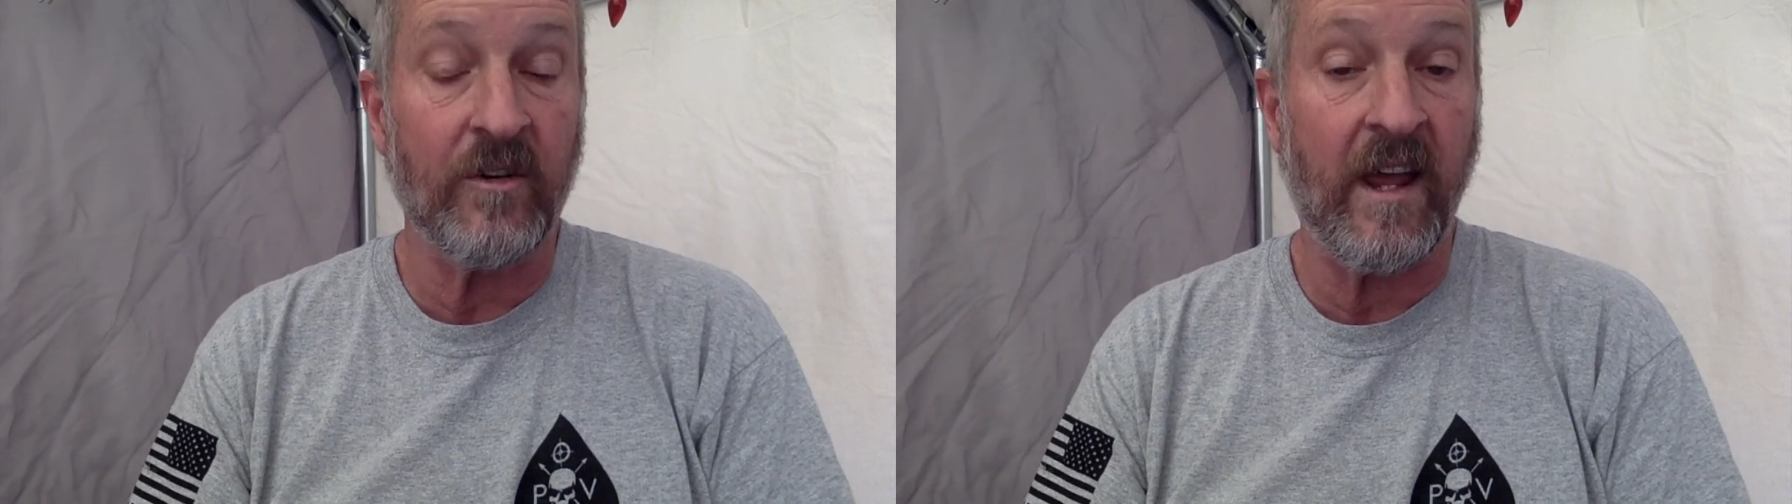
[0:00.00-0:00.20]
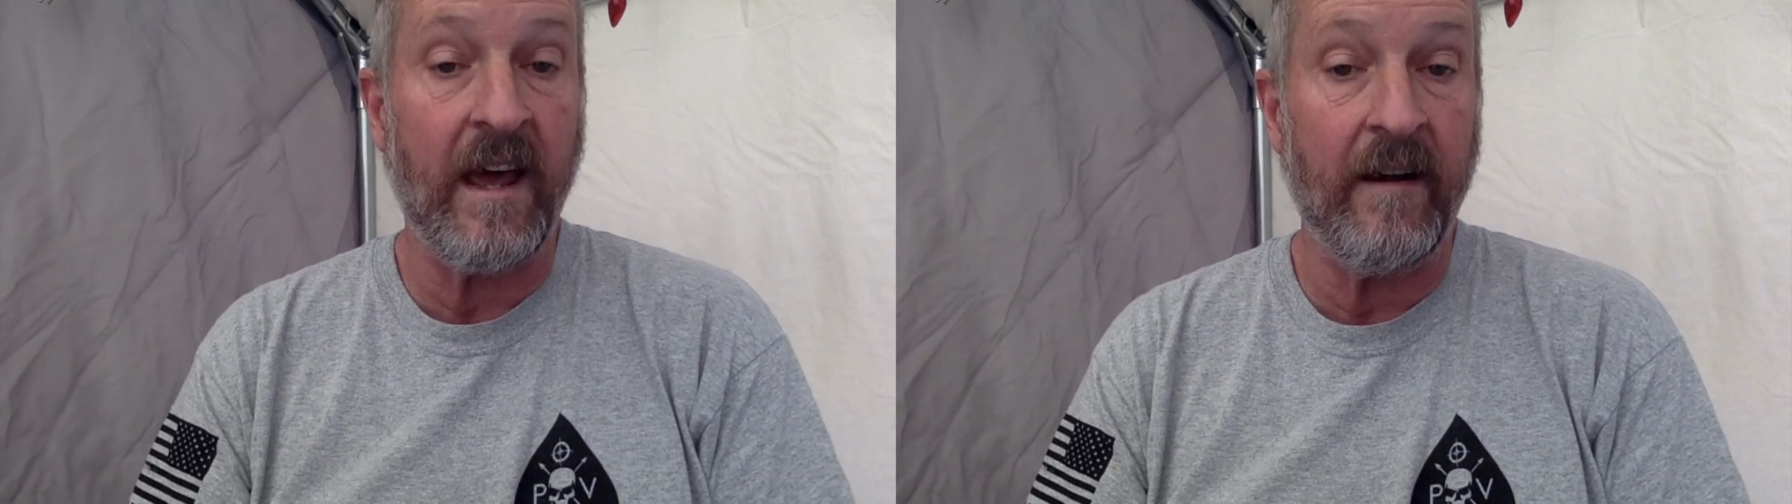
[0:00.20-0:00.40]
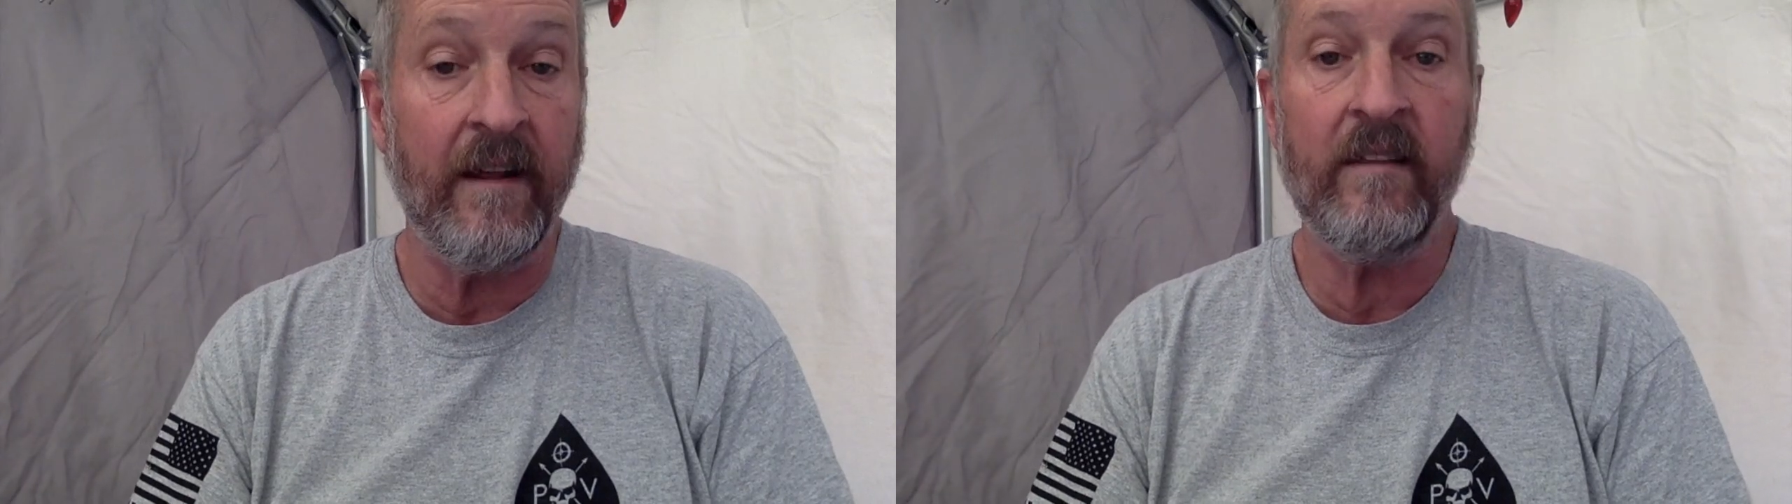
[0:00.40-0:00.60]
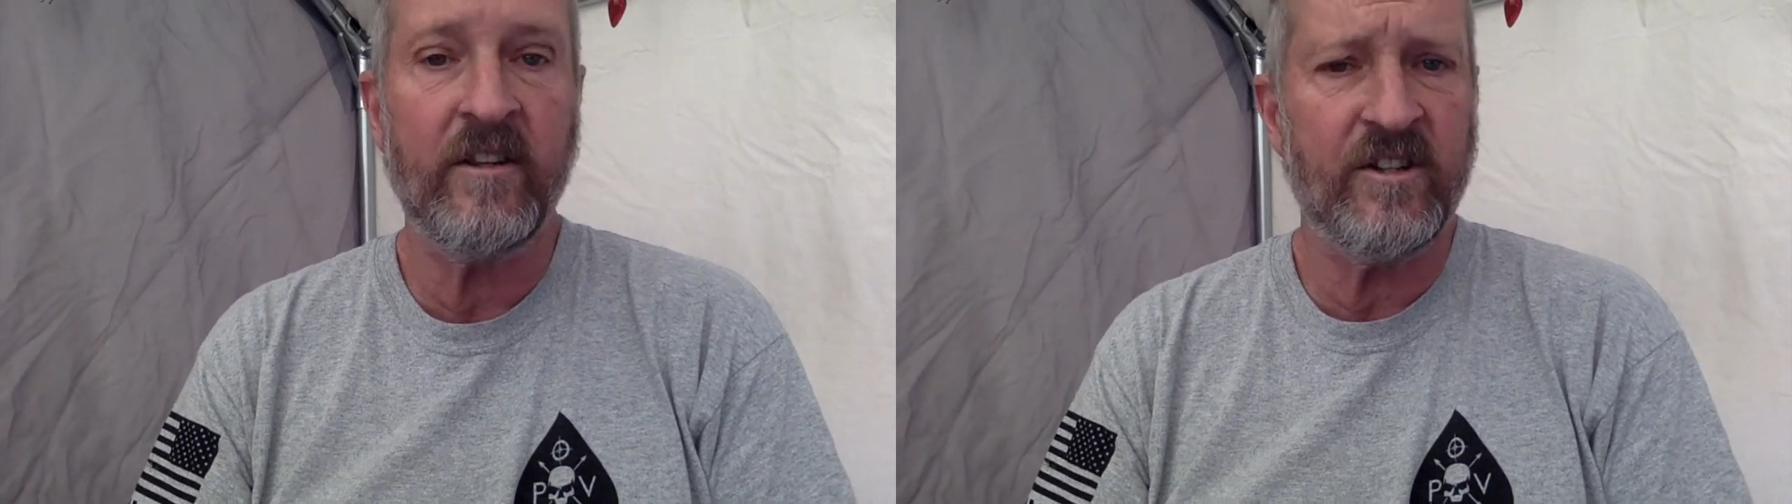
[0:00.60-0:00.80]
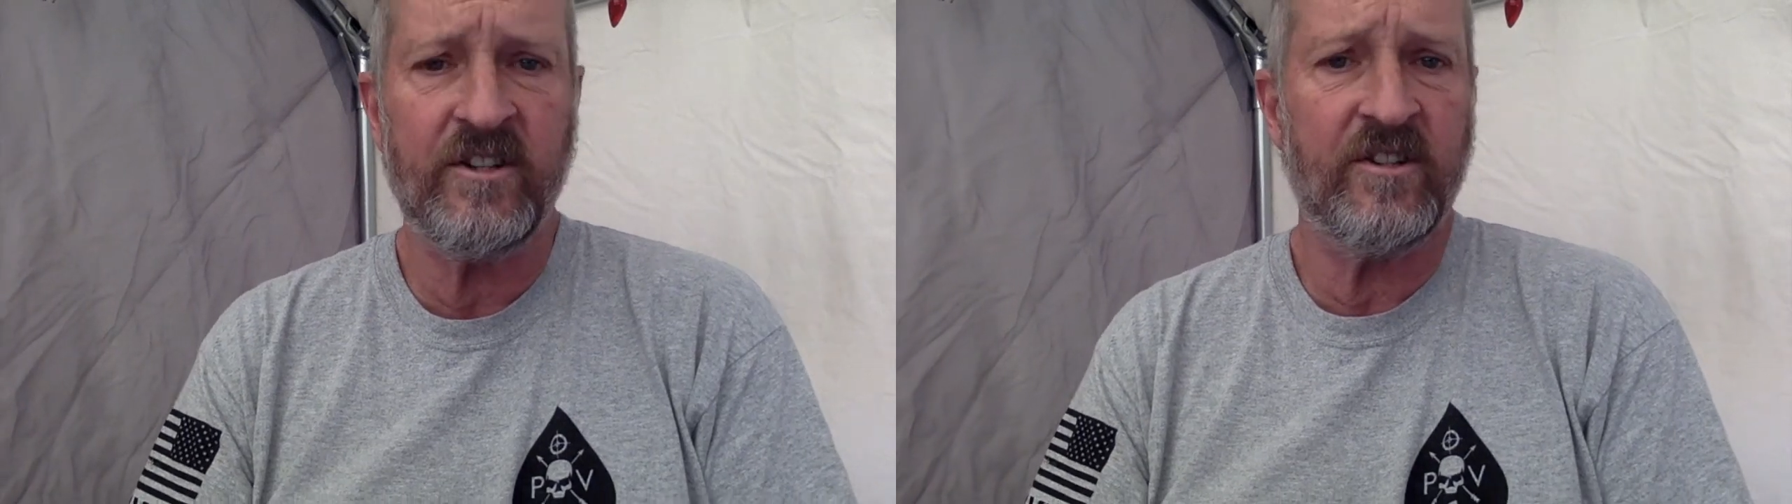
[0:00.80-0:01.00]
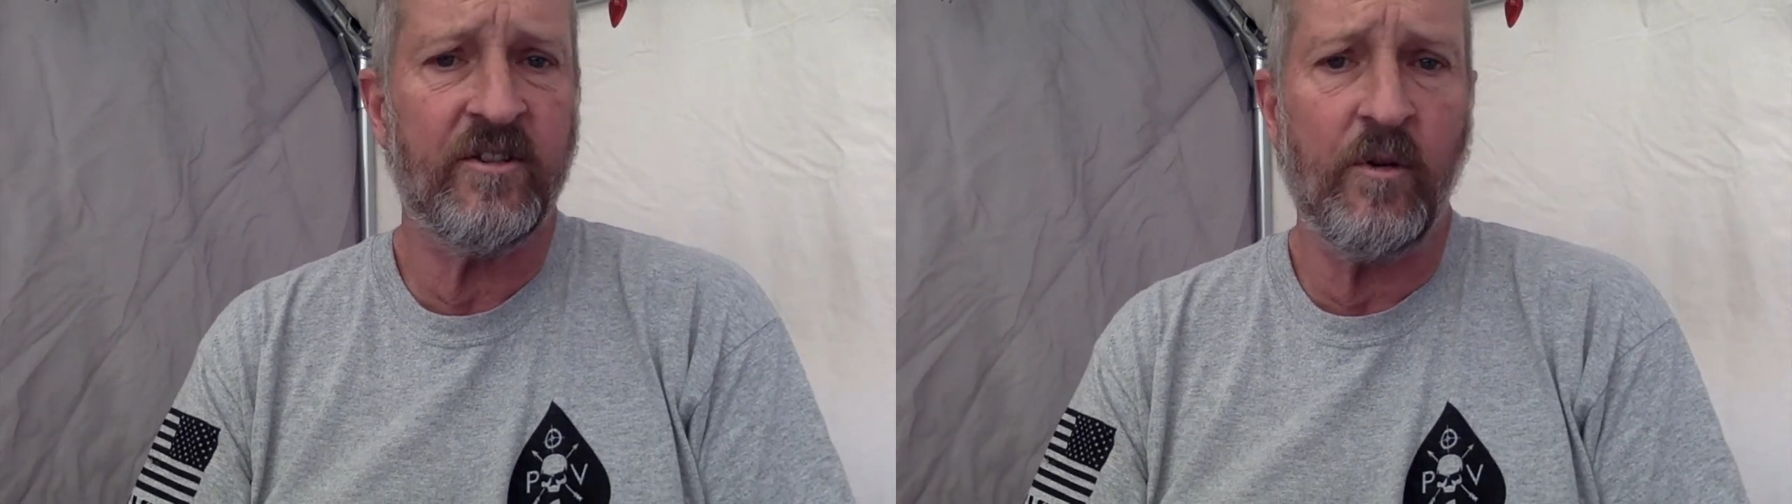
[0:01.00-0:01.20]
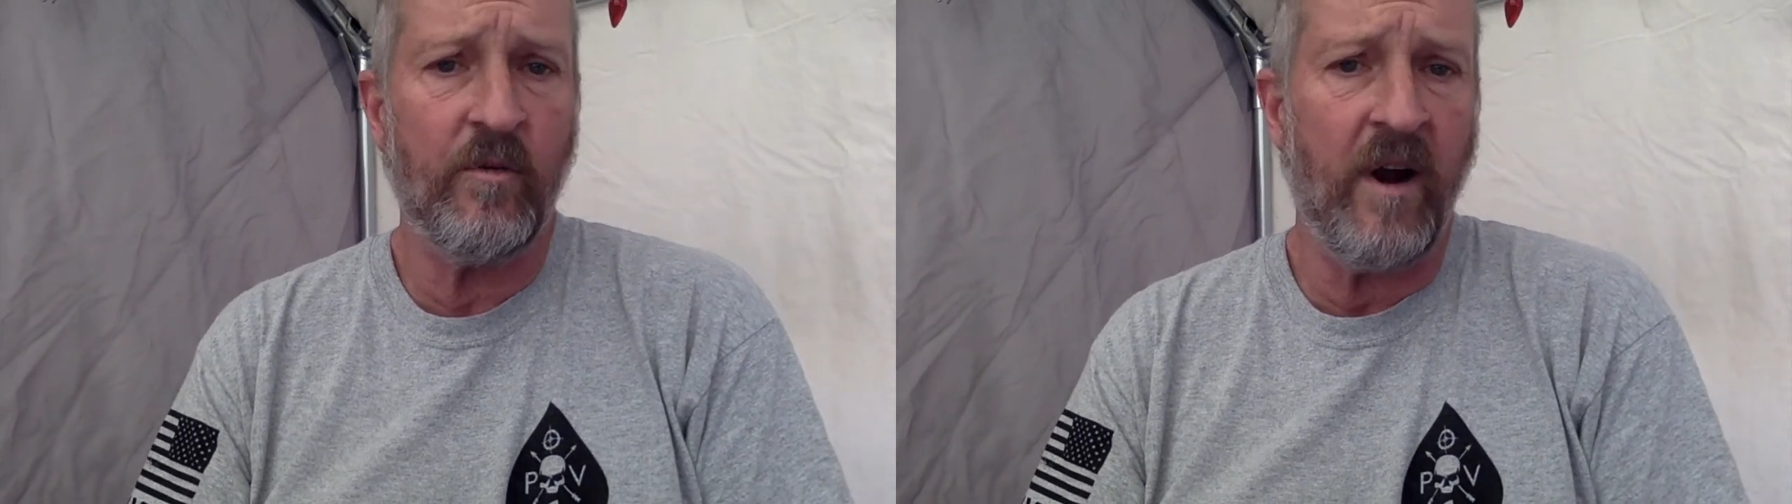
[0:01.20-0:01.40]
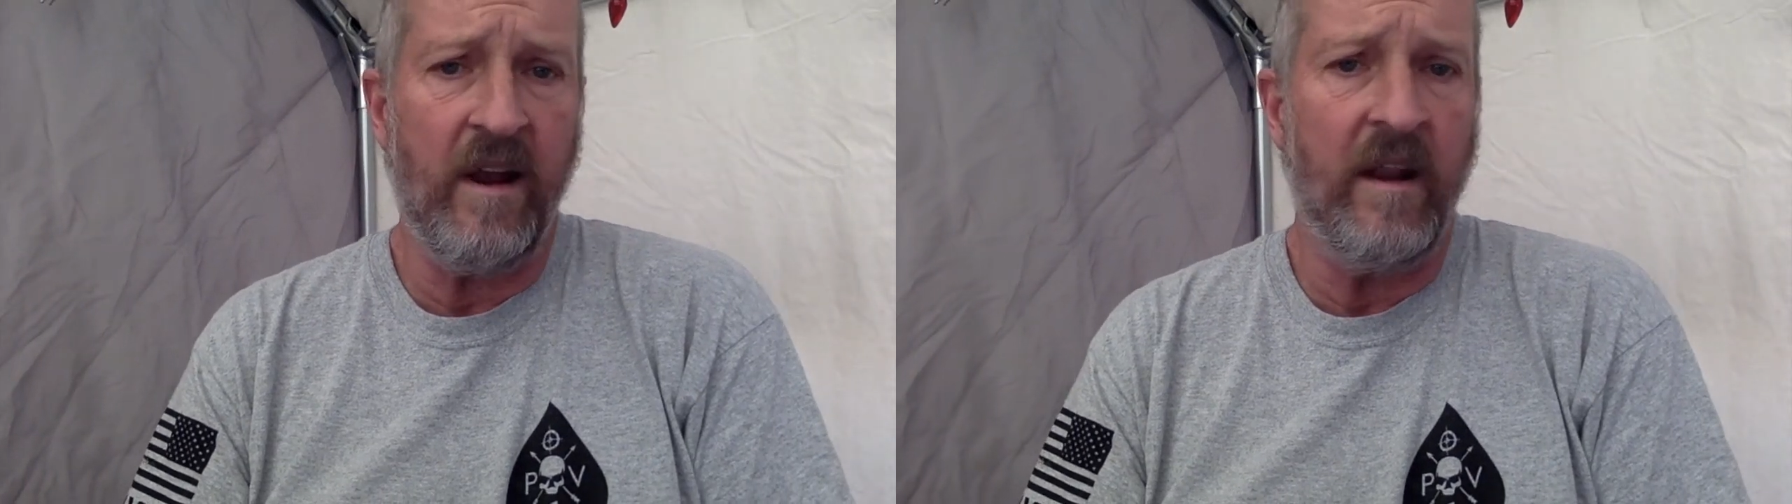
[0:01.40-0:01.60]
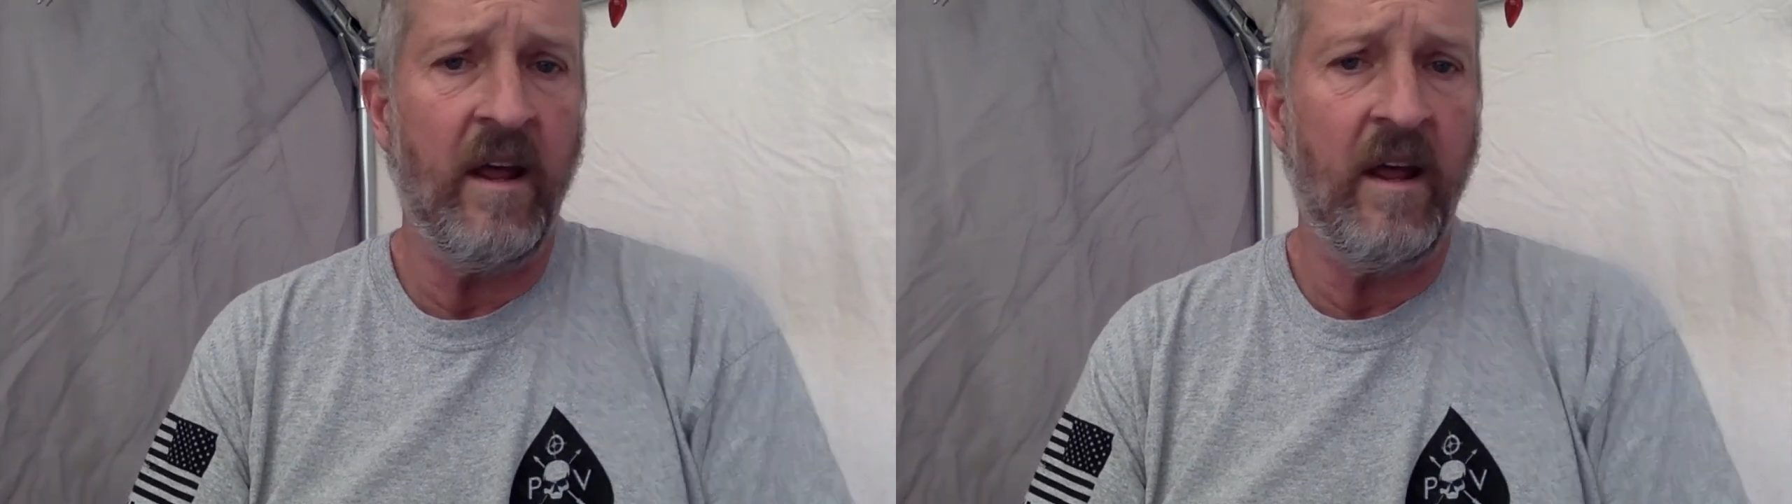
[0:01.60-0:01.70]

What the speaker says: candidate. This is his third run.